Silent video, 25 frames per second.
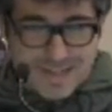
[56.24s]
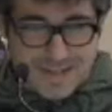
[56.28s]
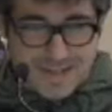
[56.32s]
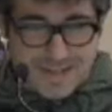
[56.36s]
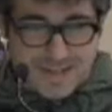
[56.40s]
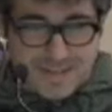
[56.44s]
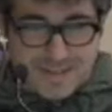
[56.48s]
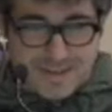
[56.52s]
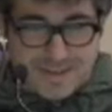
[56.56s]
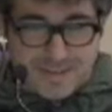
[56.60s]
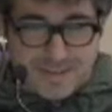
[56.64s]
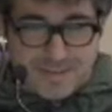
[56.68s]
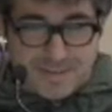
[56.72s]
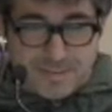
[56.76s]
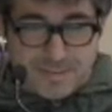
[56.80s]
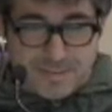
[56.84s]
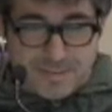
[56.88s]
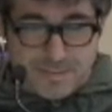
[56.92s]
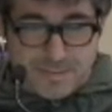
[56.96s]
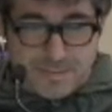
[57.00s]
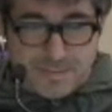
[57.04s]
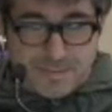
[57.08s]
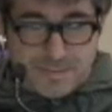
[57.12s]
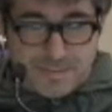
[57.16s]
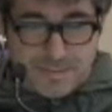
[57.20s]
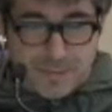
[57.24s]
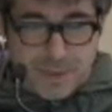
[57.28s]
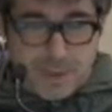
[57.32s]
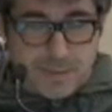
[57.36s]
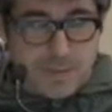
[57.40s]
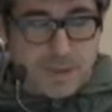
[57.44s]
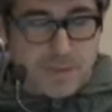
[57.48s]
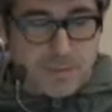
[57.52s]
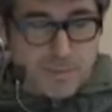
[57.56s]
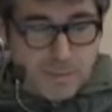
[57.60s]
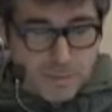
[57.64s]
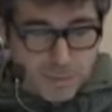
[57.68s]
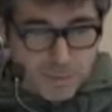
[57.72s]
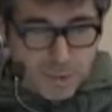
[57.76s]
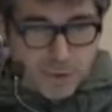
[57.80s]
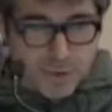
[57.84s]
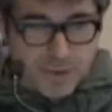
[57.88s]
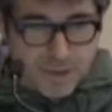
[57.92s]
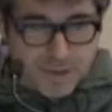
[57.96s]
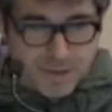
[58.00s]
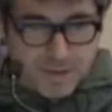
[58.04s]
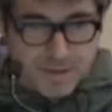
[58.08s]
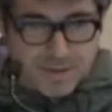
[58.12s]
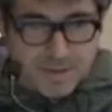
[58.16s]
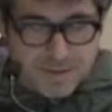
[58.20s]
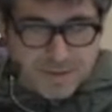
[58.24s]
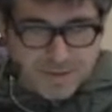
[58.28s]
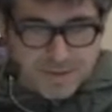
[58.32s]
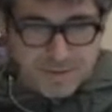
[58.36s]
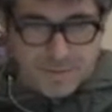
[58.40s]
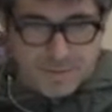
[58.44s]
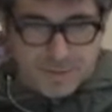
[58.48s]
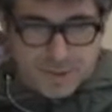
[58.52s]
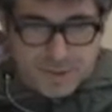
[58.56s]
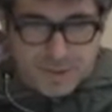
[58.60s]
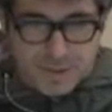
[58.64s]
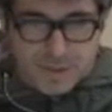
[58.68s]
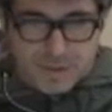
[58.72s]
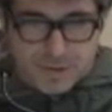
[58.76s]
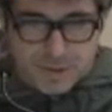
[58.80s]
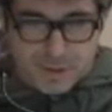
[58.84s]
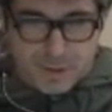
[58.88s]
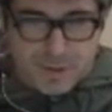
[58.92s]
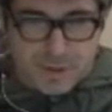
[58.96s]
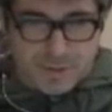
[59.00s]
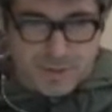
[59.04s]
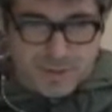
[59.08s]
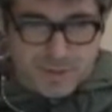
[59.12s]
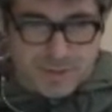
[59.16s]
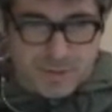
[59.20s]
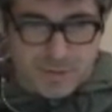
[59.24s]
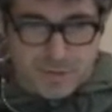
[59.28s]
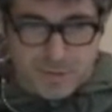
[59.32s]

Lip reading: I mean, more than just